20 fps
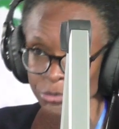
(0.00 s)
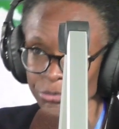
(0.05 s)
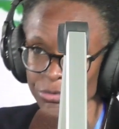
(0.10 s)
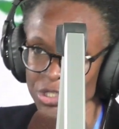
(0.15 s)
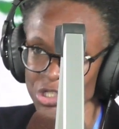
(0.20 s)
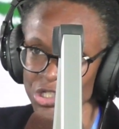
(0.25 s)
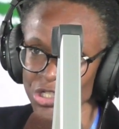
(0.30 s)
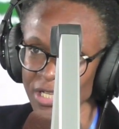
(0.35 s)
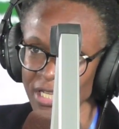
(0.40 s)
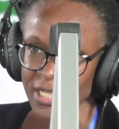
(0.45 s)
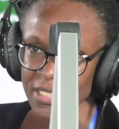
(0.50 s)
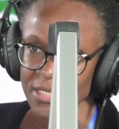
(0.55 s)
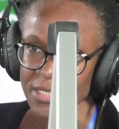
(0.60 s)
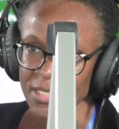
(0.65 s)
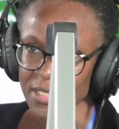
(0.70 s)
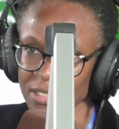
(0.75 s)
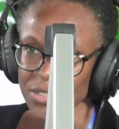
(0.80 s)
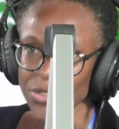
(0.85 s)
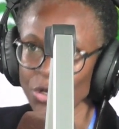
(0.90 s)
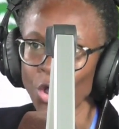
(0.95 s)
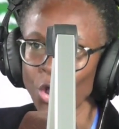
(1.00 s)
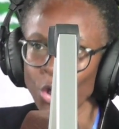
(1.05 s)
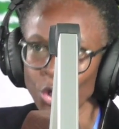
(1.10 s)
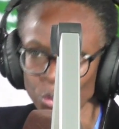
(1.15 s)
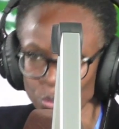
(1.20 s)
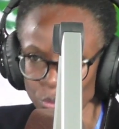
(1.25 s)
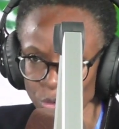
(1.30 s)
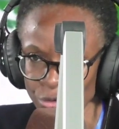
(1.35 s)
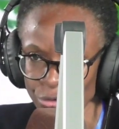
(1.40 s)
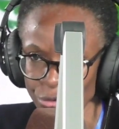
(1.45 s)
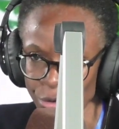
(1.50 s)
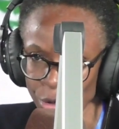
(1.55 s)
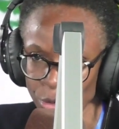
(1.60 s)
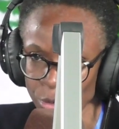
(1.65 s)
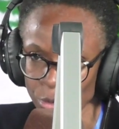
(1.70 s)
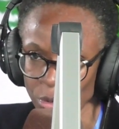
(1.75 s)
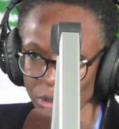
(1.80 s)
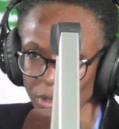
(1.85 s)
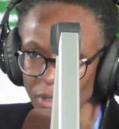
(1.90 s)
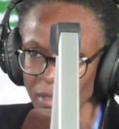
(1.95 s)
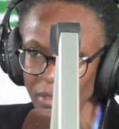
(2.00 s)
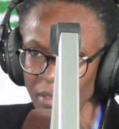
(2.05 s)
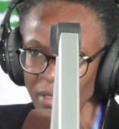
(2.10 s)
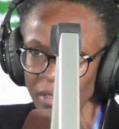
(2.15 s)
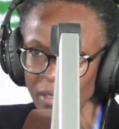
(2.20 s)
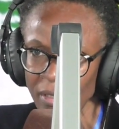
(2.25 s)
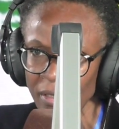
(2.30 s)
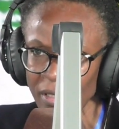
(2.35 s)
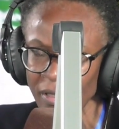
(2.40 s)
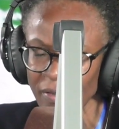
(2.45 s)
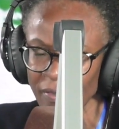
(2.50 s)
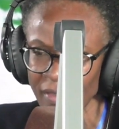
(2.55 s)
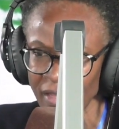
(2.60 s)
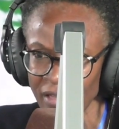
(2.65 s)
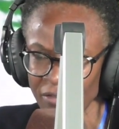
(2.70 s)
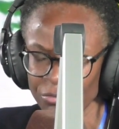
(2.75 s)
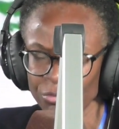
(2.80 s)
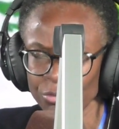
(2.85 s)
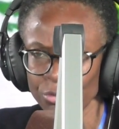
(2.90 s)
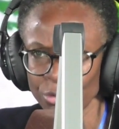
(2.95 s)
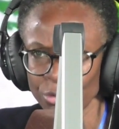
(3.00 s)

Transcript: originated, homegrown, and therefore